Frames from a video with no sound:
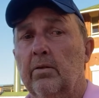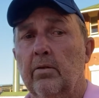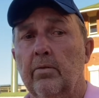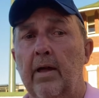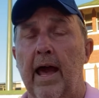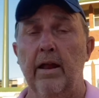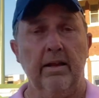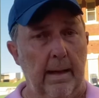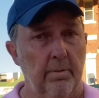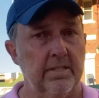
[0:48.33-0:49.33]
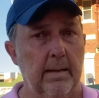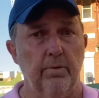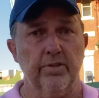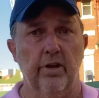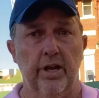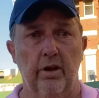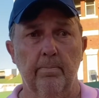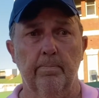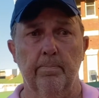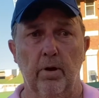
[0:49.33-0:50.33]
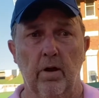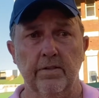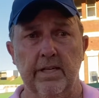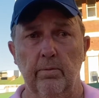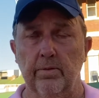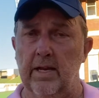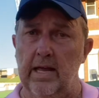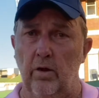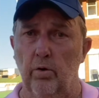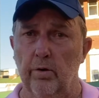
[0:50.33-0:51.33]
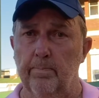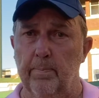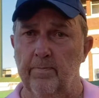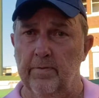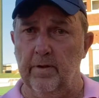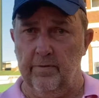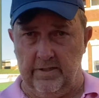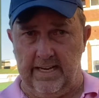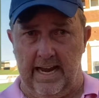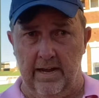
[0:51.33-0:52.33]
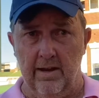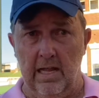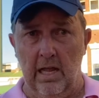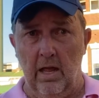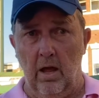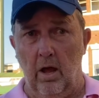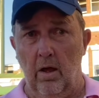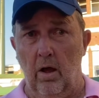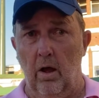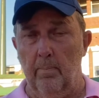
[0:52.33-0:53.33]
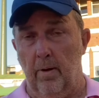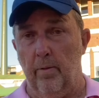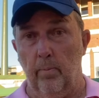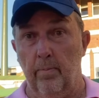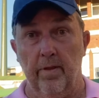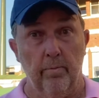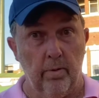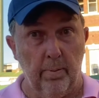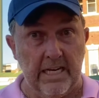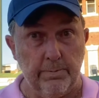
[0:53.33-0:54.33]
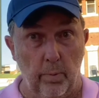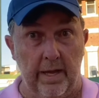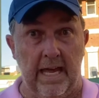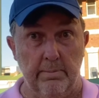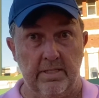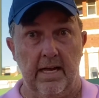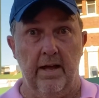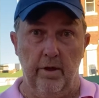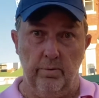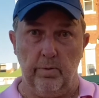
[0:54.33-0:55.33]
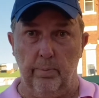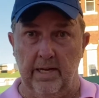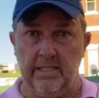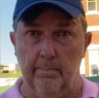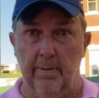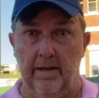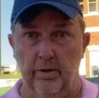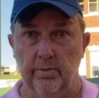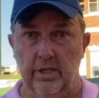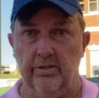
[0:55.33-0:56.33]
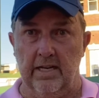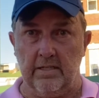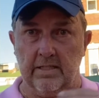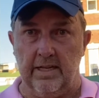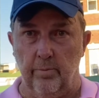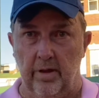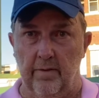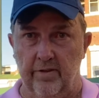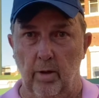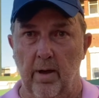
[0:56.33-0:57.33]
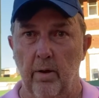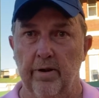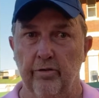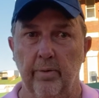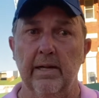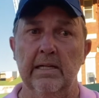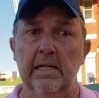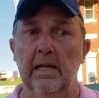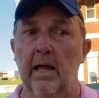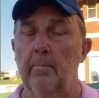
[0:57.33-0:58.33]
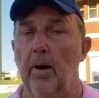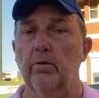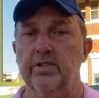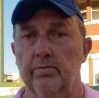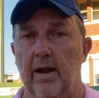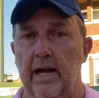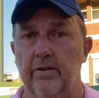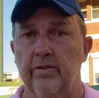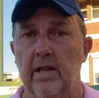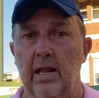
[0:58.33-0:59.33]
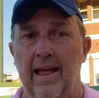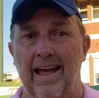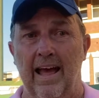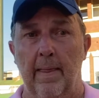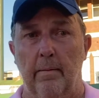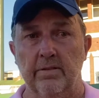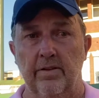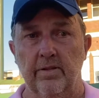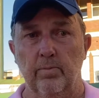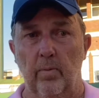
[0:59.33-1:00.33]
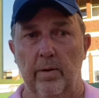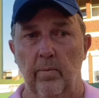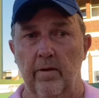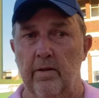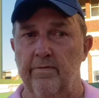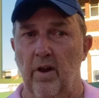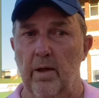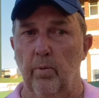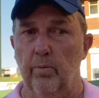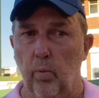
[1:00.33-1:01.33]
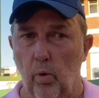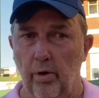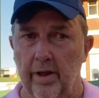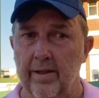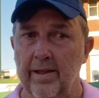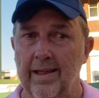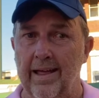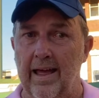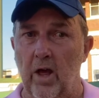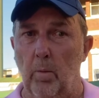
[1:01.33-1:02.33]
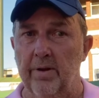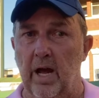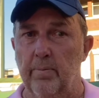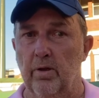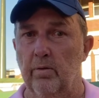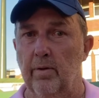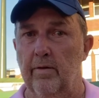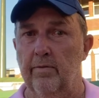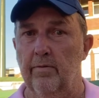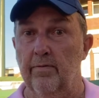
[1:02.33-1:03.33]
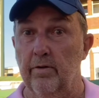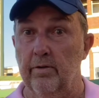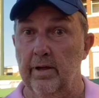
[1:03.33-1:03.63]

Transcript: had a couple of stumbles early on. Pukoski was caught for 10 by the replacement wicketkeeper Saha, who was replacing Punt, who was injured, as I said, with the left elbow injury. Bowled Siraj, and that was when that followed with Warner, LBW for